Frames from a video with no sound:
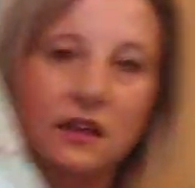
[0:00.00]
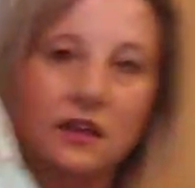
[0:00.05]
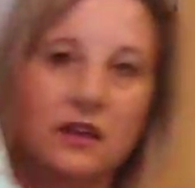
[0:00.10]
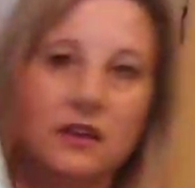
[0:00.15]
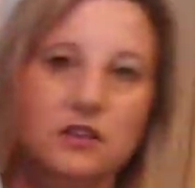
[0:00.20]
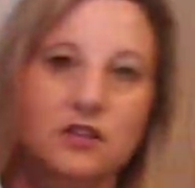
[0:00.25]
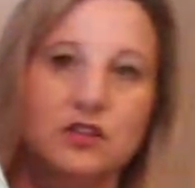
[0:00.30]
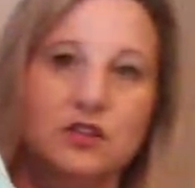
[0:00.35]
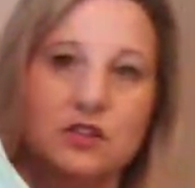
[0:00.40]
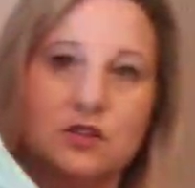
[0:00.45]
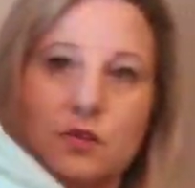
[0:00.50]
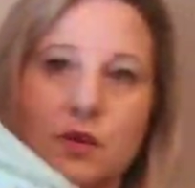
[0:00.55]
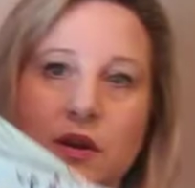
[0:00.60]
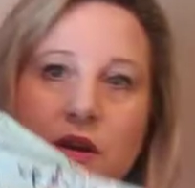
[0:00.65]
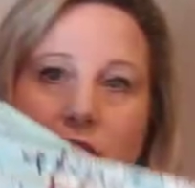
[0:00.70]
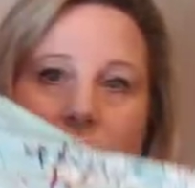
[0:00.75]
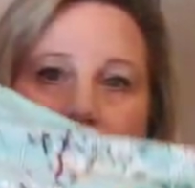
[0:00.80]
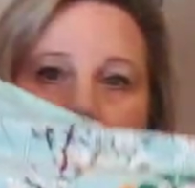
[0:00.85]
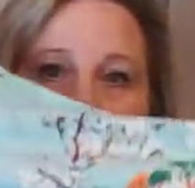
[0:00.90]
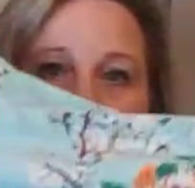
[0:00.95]
It's just one
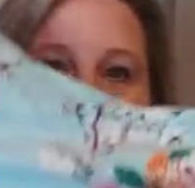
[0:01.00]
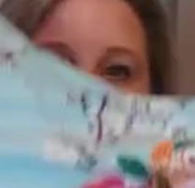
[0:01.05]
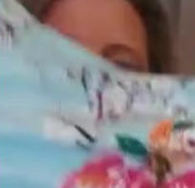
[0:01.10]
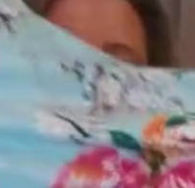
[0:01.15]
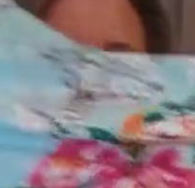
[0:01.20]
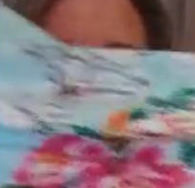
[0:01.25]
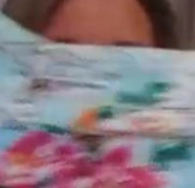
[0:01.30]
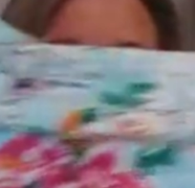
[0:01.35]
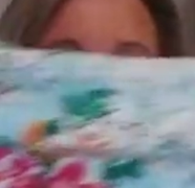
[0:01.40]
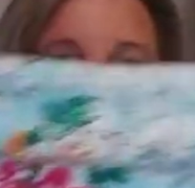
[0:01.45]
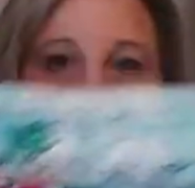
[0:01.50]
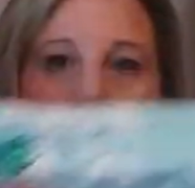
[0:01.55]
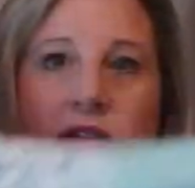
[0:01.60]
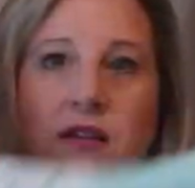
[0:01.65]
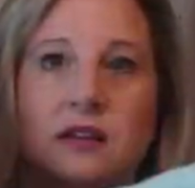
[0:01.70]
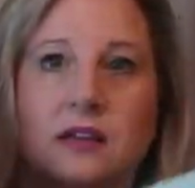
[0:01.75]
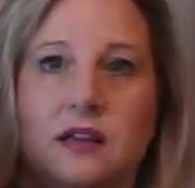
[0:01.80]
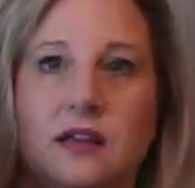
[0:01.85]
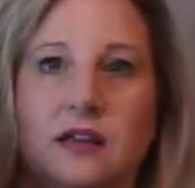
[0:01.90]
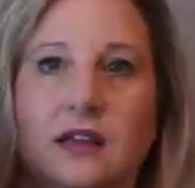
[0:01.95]
of those
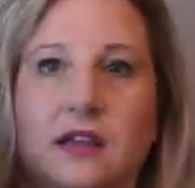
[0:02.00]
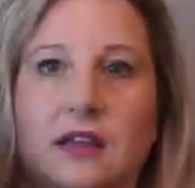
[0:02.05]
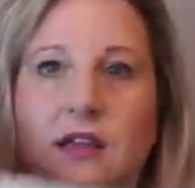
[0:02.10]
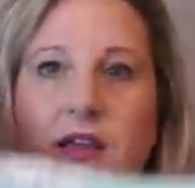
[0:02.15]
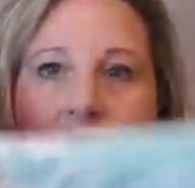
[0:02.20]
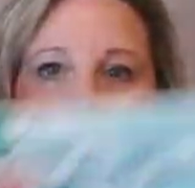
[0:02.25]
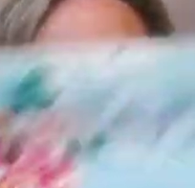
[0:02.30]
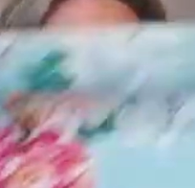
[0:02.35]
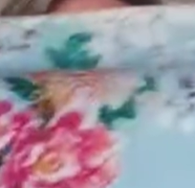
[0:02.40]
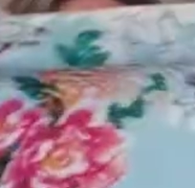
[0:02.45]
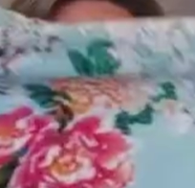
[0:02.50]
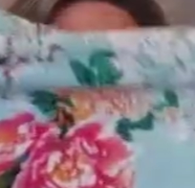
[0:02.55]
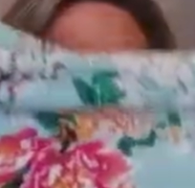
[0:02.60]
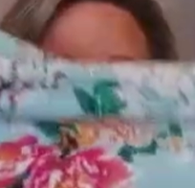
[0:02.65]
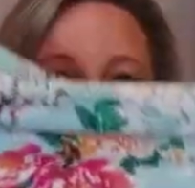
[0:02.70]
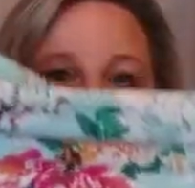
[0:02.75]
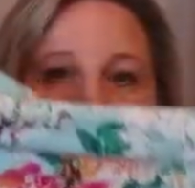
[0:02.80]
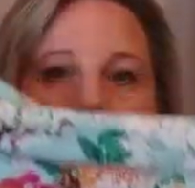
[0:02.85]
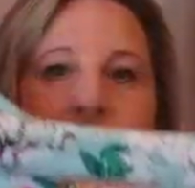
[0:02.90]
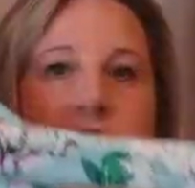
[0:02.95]
kind of
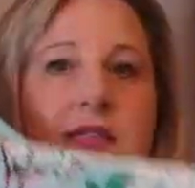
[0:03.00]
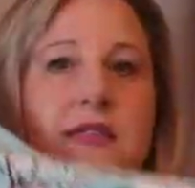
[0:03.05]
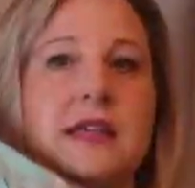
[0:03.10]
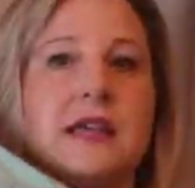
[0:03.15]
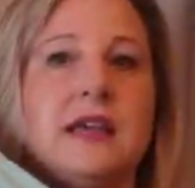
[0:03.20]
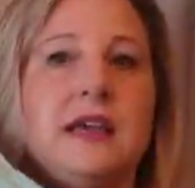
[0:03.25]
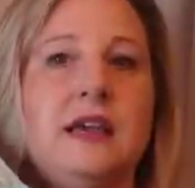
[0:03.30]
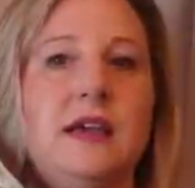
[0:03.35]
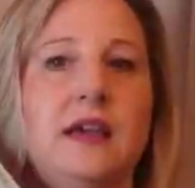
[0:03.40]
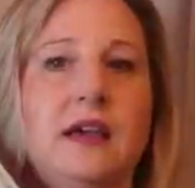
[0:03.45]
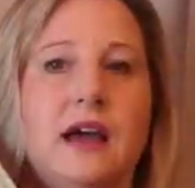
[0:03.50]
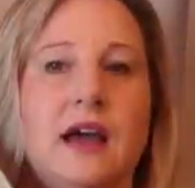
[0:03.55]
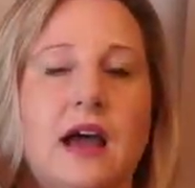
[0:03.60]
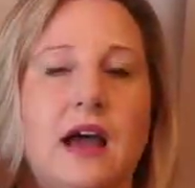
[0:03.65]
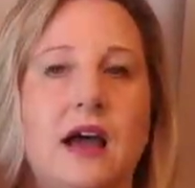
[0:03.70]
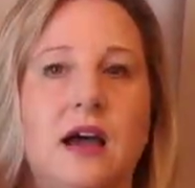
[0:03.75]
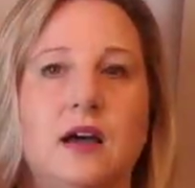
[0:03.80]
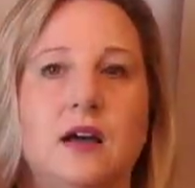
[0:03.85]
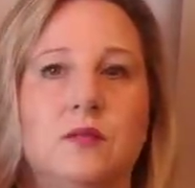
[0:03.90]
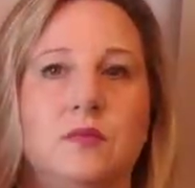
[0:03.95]
breezy
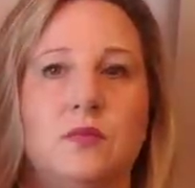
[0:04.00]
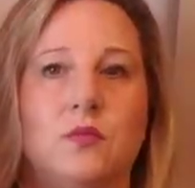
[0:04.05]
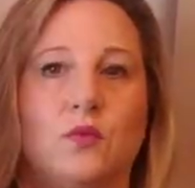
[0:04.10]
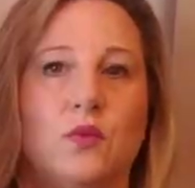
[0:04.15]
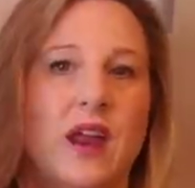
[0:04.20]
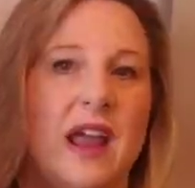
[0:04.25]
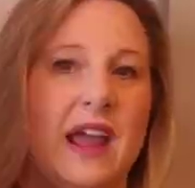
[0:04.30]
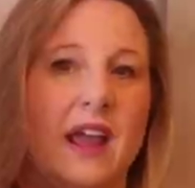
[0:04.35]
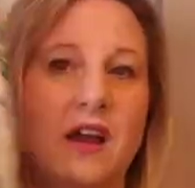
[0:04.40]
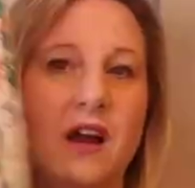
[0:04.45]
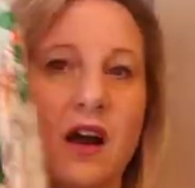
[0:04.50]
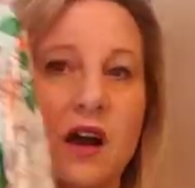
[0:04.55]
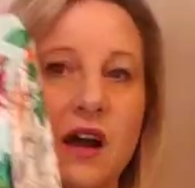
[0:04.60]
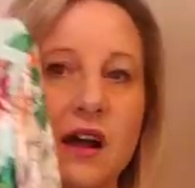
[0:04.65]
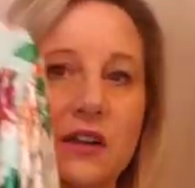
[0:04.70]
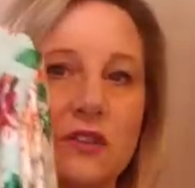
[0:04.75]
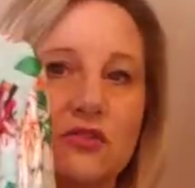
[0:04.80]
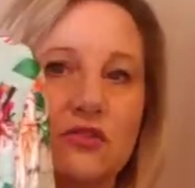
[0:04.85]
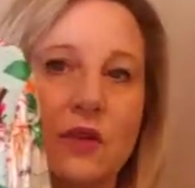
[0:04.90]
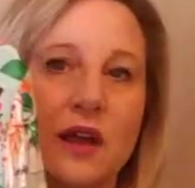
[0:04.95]
um,
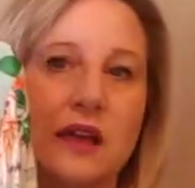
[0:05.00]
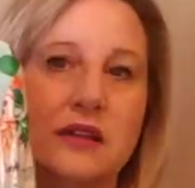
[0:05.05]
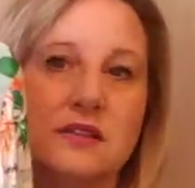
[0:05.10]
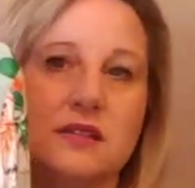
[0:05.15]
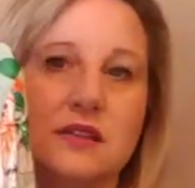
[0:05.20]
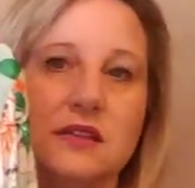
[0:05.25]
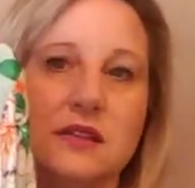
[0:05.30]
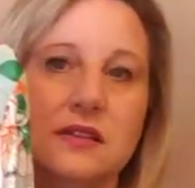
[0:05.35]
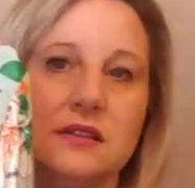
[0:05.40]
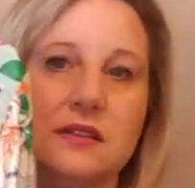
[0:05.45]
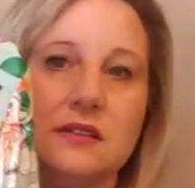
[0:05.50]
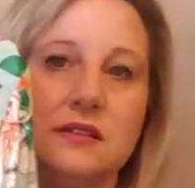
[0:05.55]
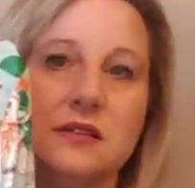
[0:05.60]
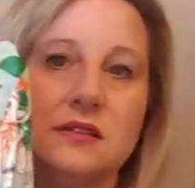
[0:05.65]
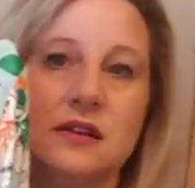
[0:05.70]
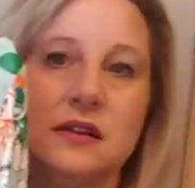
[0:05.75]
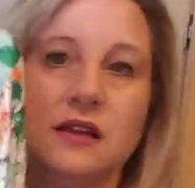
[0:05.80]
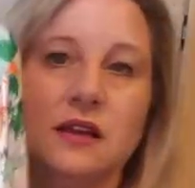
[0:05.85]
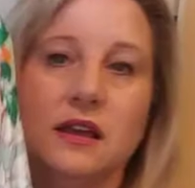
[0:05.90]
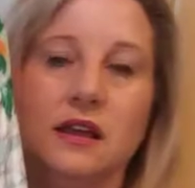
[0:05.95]
rayon
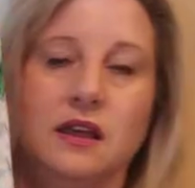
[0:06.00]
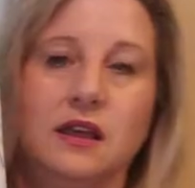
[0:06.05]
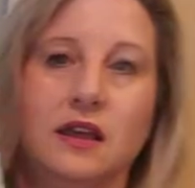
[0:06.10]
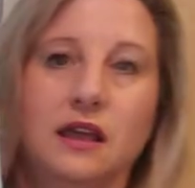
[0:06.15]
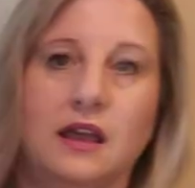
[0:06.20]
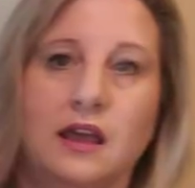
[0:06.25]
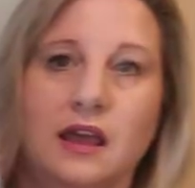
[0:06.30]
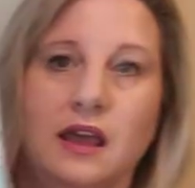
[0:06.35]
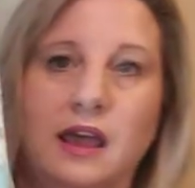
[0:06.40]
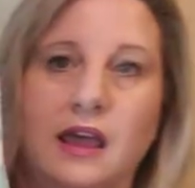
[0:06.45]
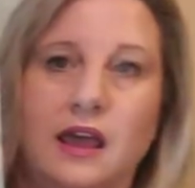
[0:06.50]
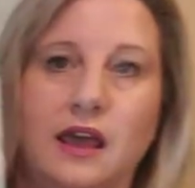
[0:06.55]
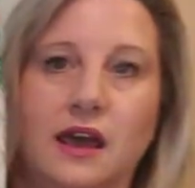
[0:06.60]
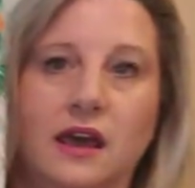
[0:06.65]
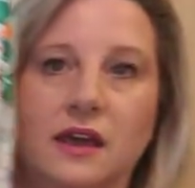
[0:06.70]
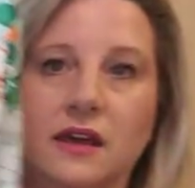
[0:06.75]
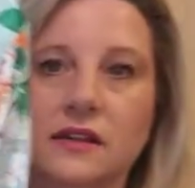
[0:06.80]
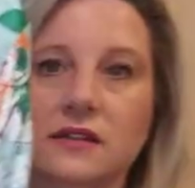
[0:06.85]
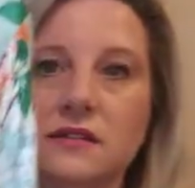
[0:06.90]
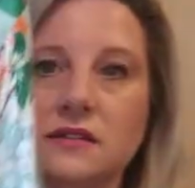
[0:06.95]
dresses,
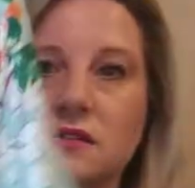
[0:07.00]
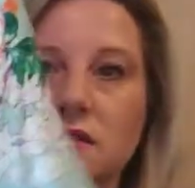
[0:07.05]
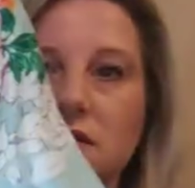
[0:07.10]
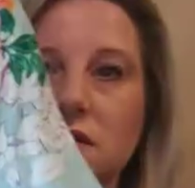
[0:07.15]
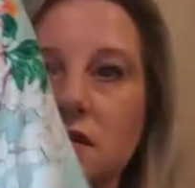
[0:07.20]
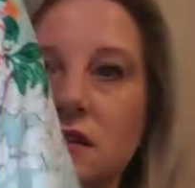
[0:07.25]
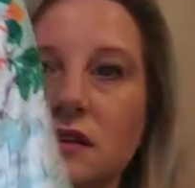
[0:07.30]
and